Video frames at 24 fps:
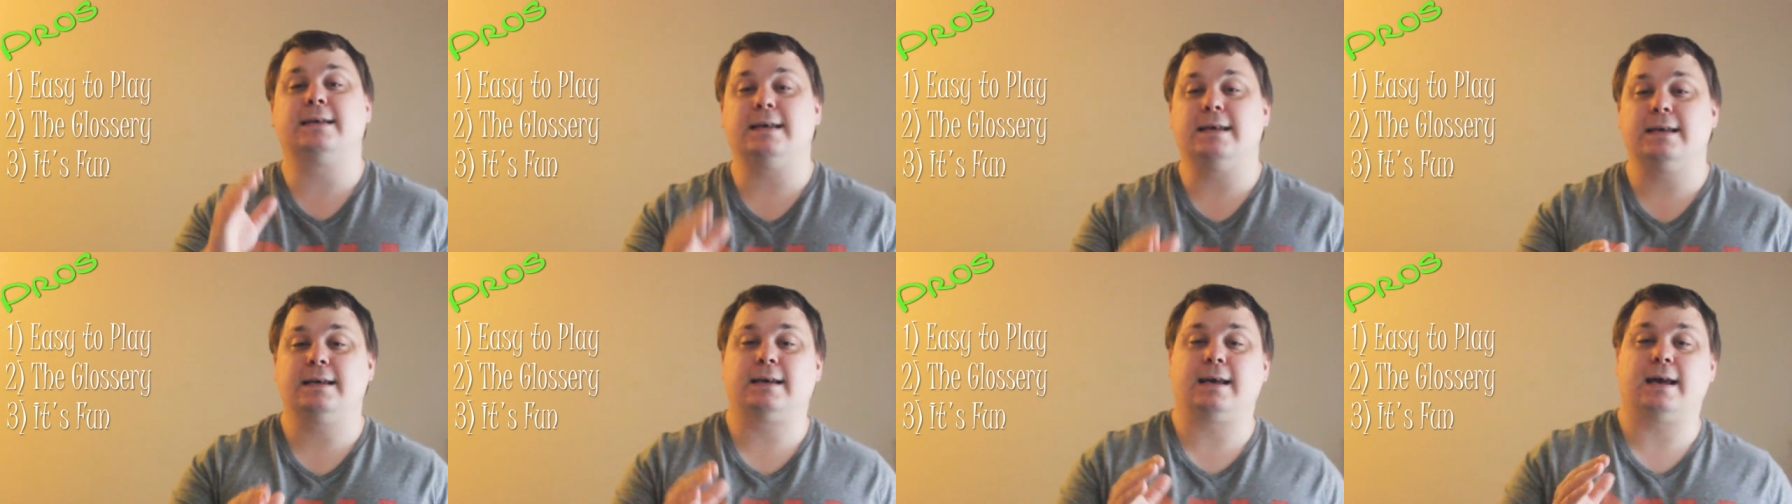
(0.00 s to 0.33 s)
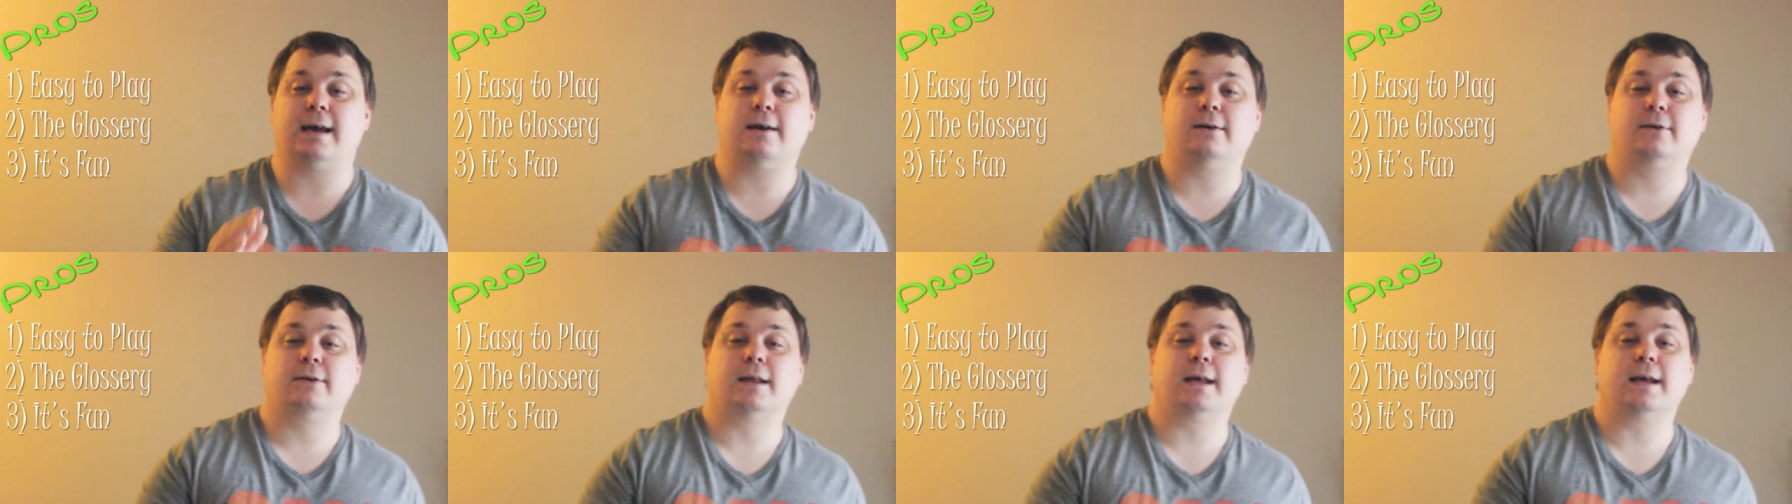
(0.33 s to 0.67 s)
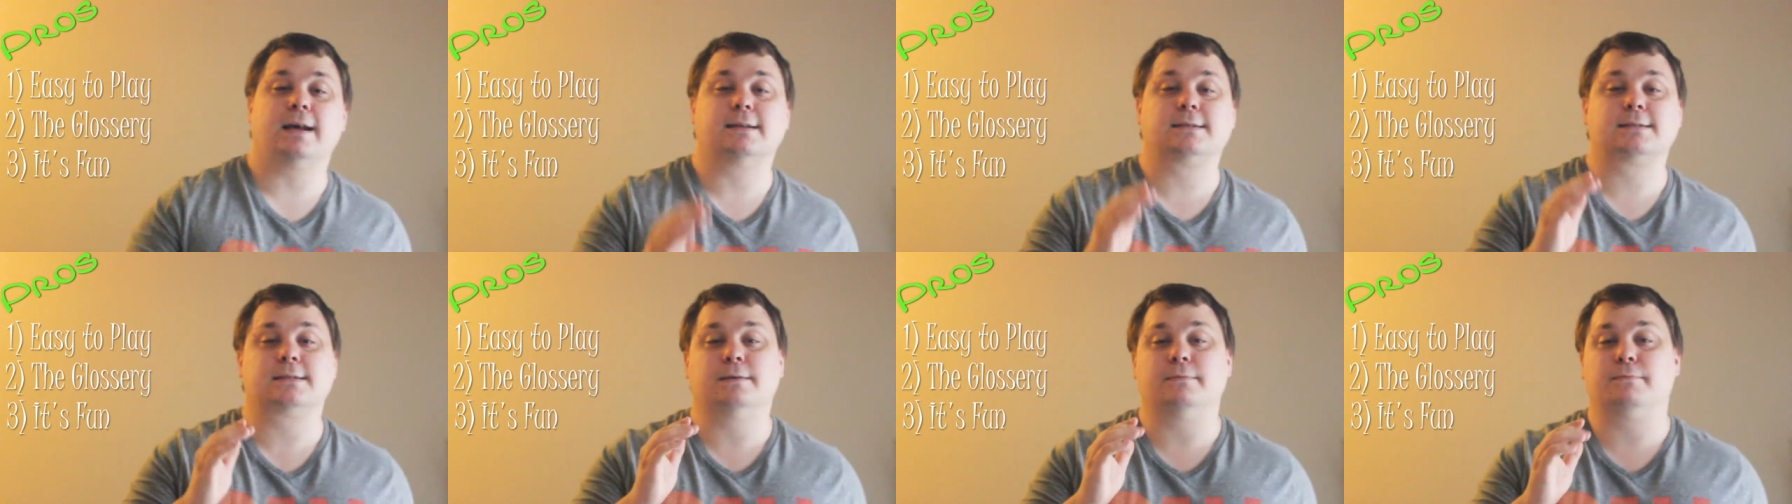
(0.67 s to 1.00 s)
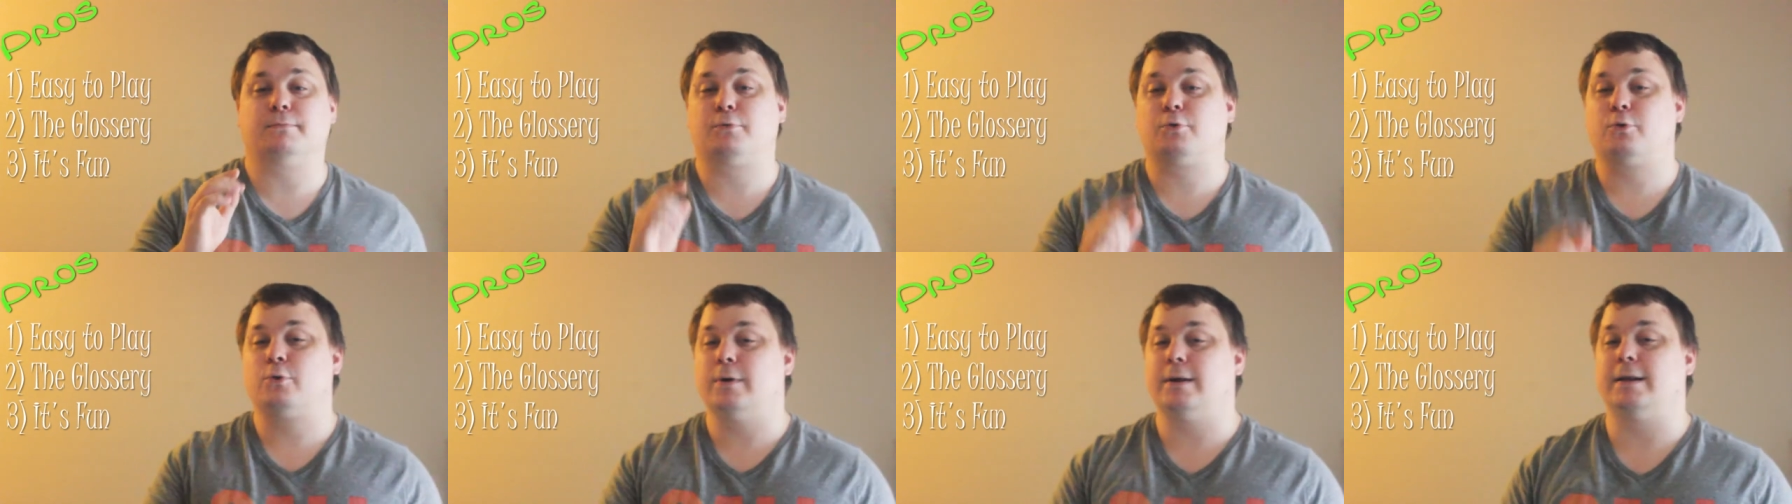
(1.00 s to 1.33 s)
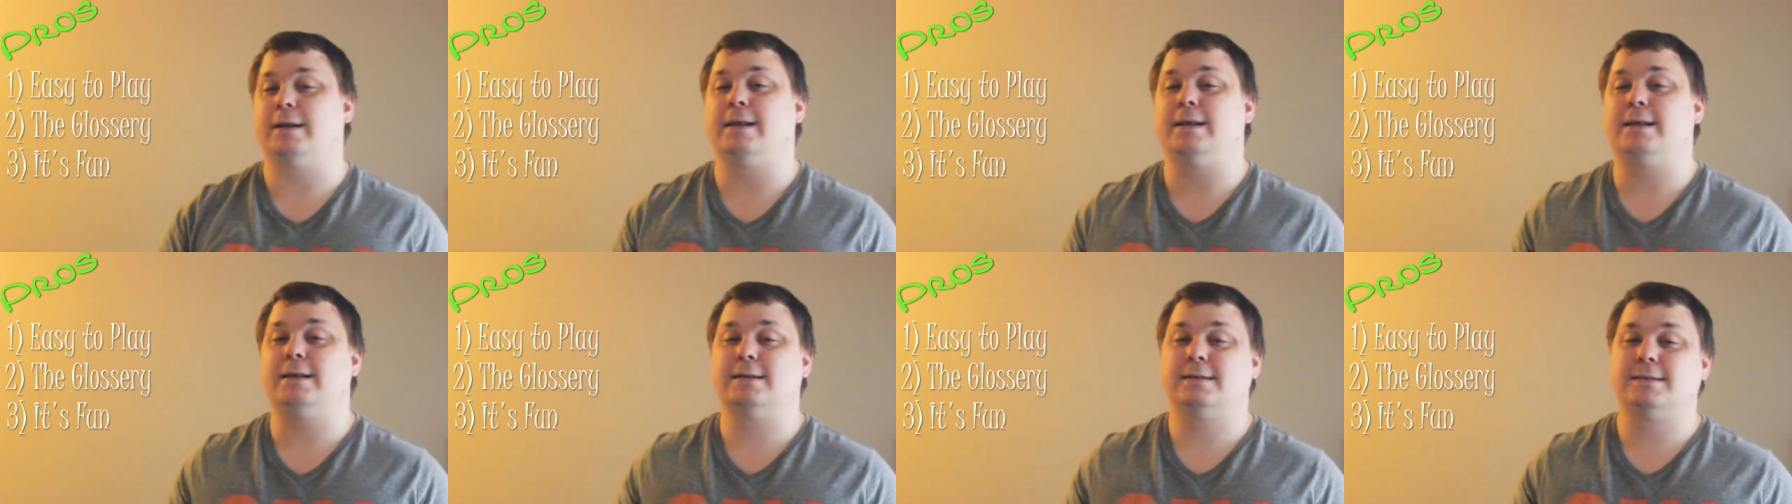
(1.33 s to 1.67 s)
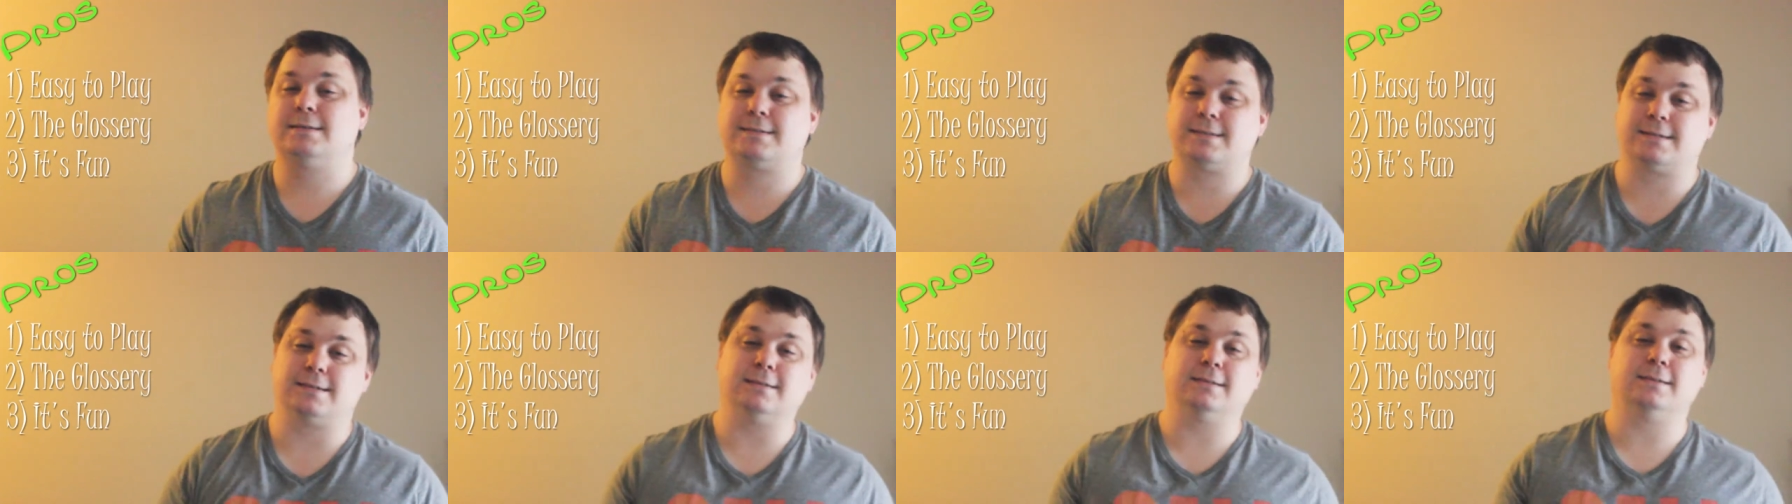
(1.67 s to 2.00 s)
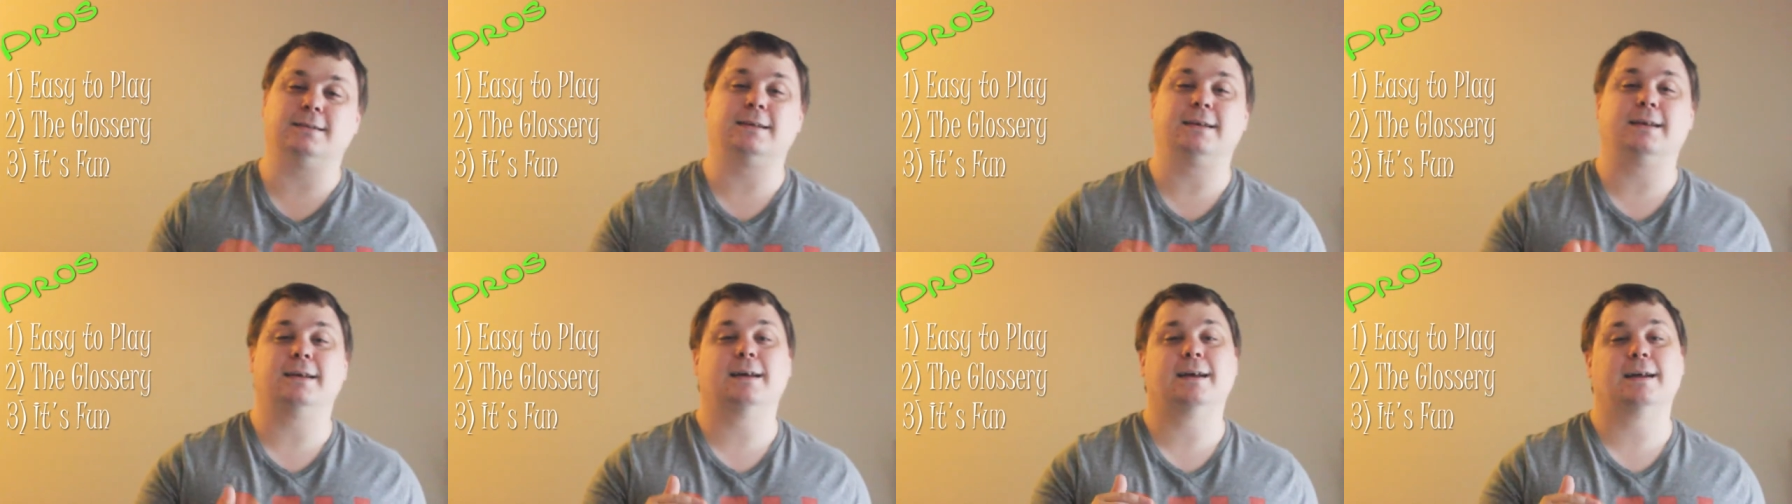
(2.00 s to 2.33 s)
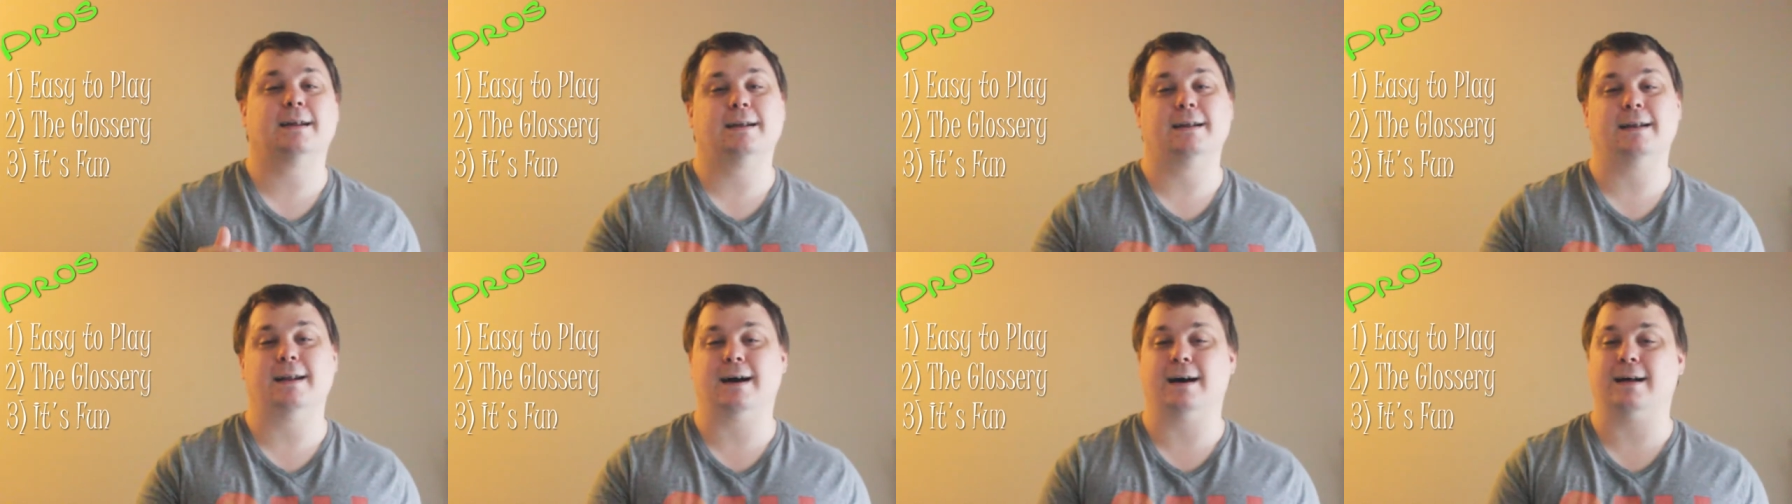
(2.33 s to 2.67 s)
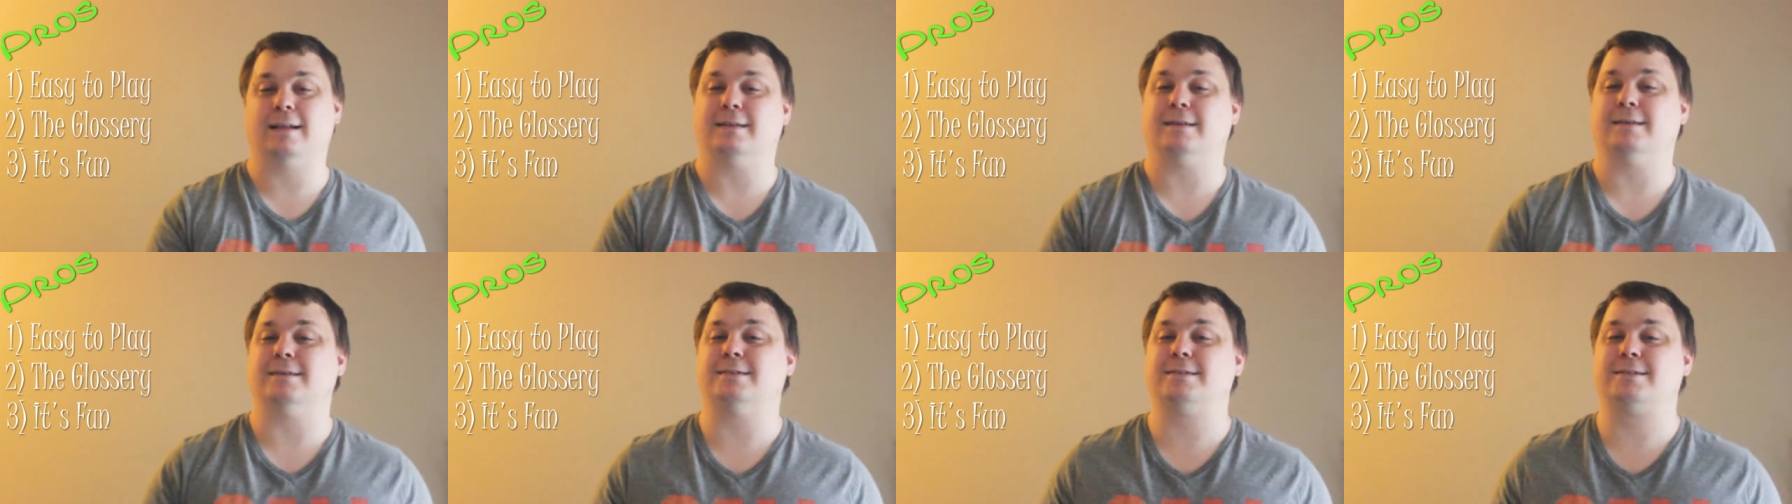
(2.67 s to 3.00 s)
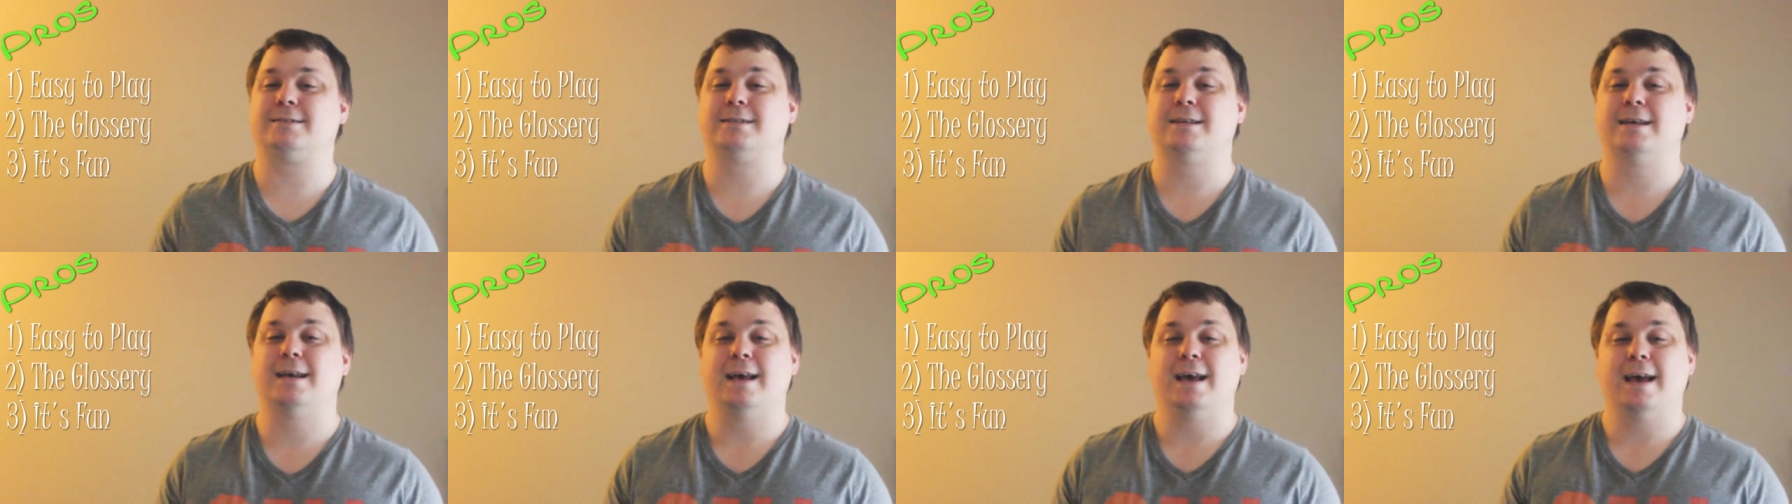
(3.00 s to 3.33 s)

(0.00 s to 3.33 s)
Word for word: geek out at some pretty silly knowledge